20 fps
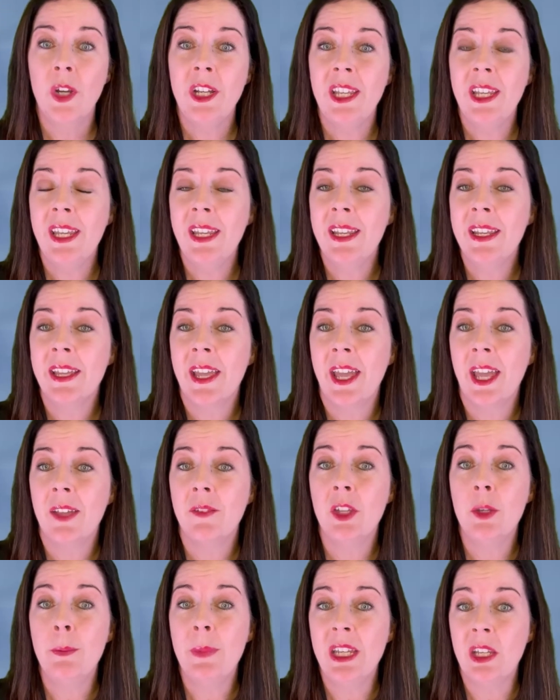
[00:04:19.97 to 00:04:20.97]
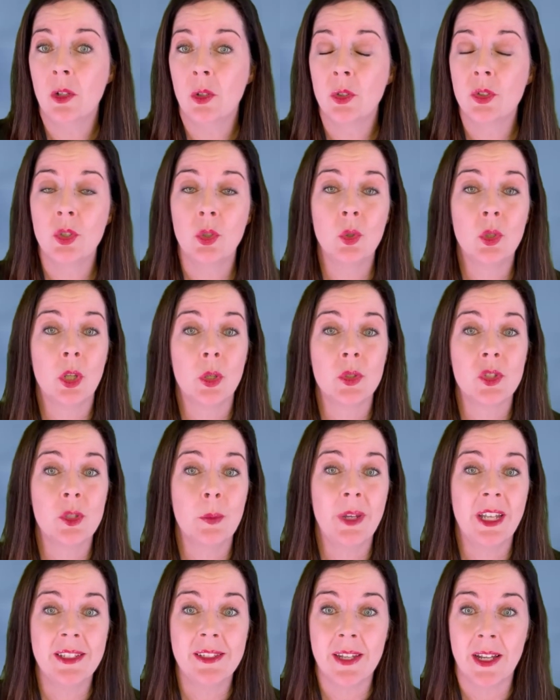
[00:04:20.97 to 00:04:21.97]
eating a heavy meal too close to
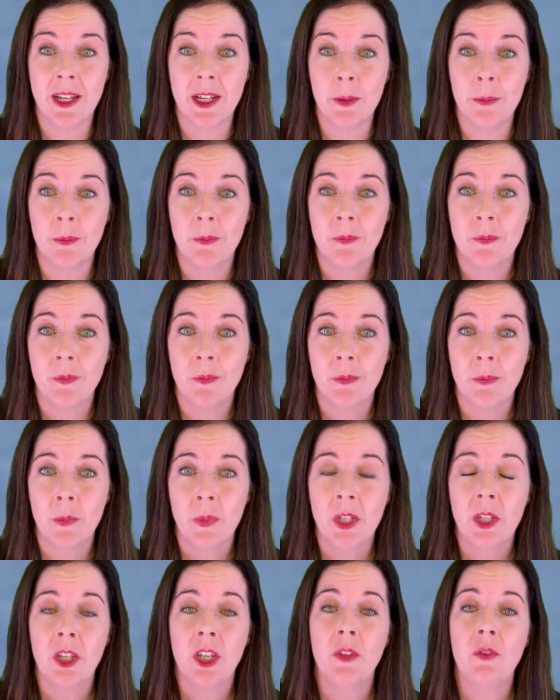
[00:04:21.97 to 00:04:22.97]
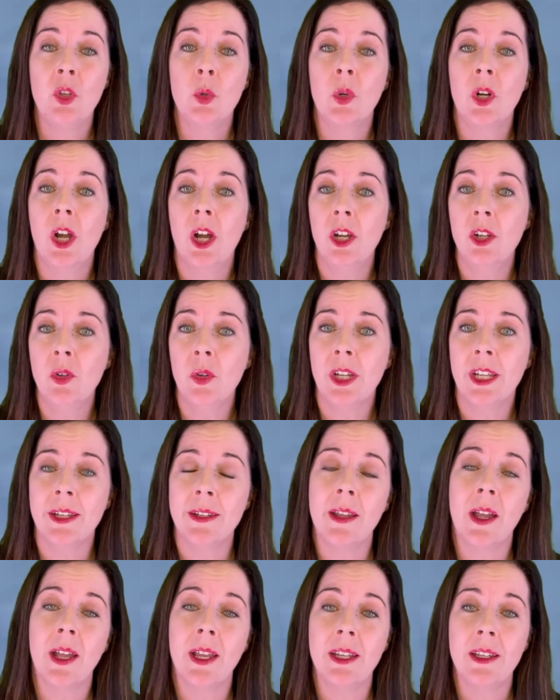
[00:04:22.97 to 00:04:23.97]
bedtime. If you are hungry at
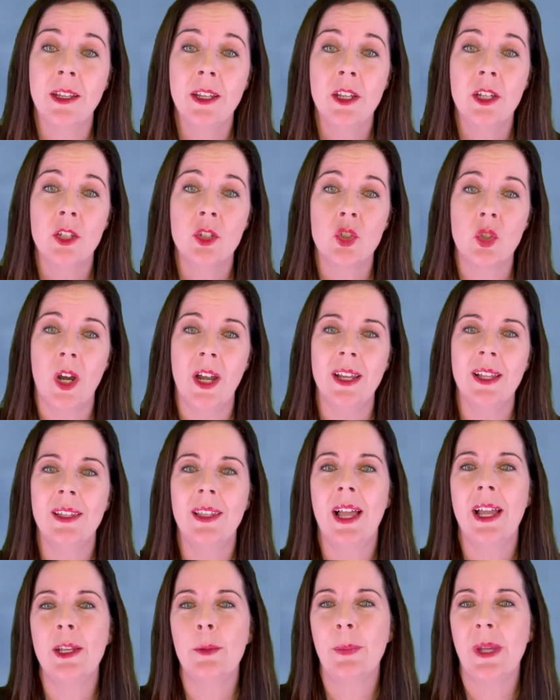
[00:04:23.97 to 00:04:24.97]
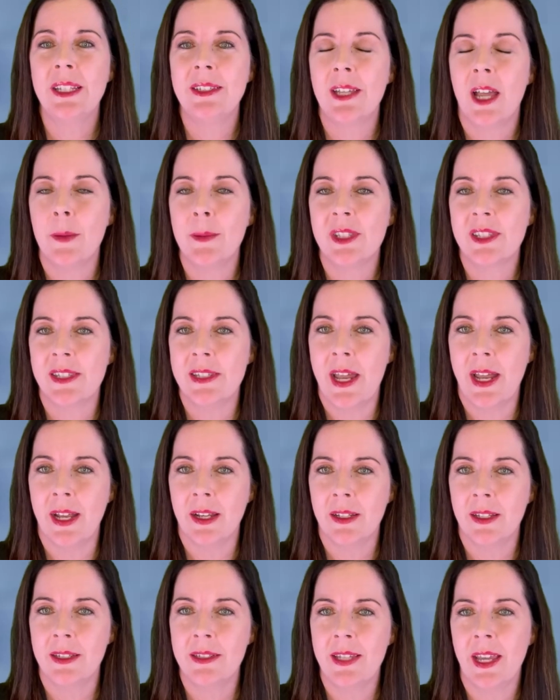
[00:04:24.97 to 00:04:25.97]
night, try a light bedtime
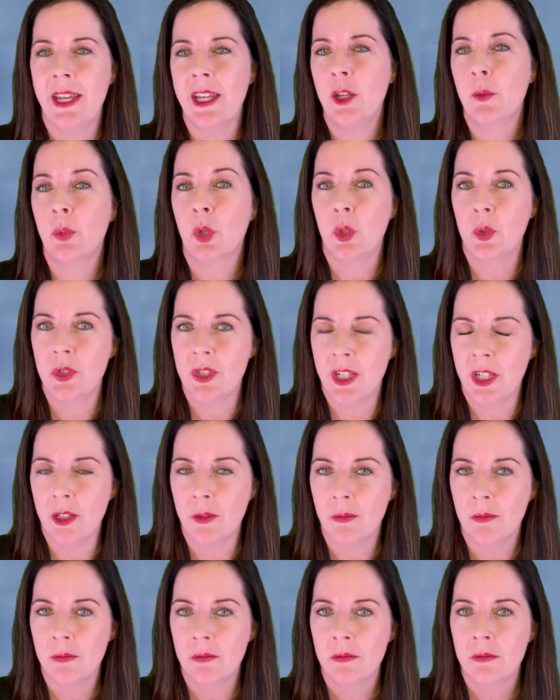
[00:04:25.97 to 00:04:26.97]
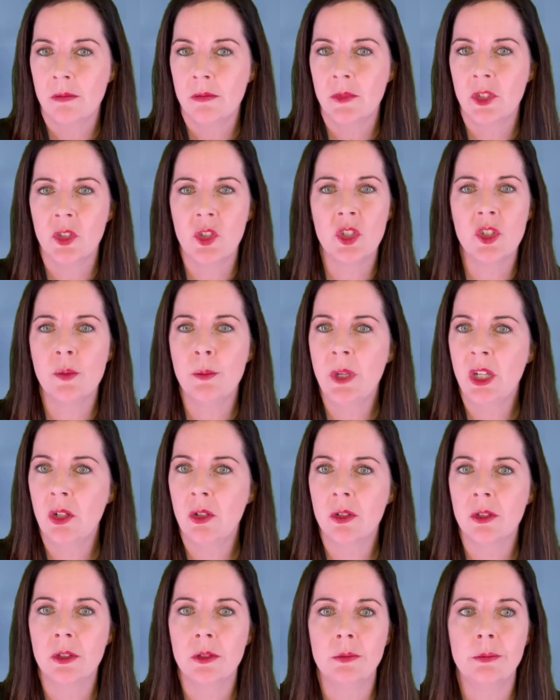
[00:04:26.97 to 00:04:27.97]
snack containing protein, such as
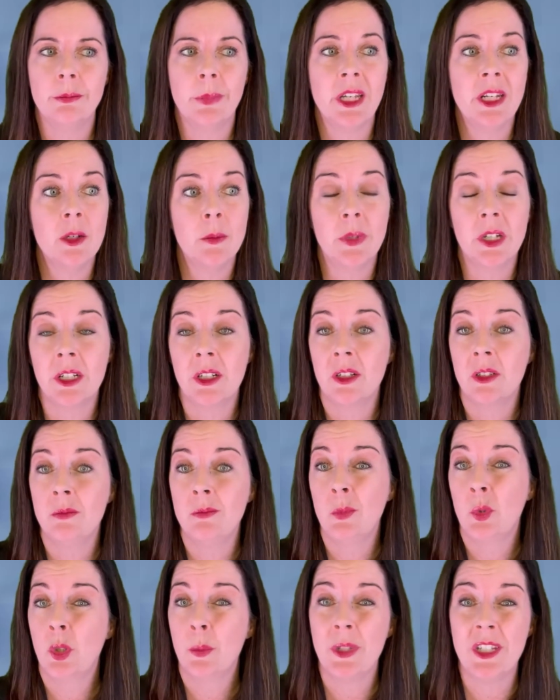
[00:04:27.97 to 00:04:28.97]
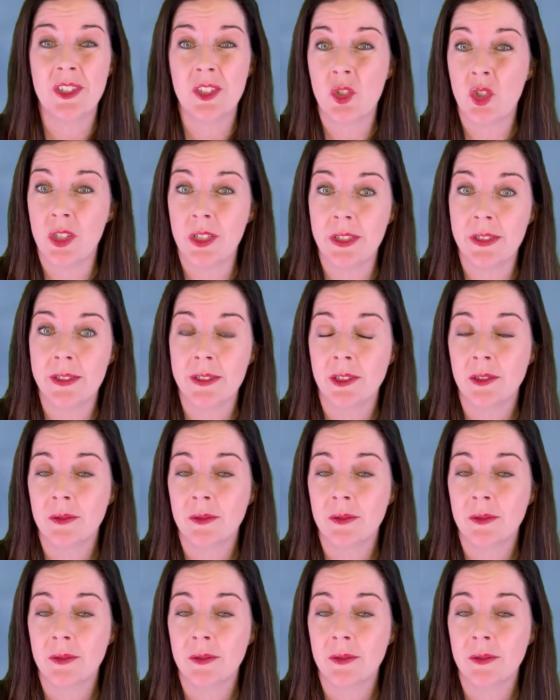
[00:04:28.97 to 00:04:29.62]
milk, peanut butter, or a piece of cheese.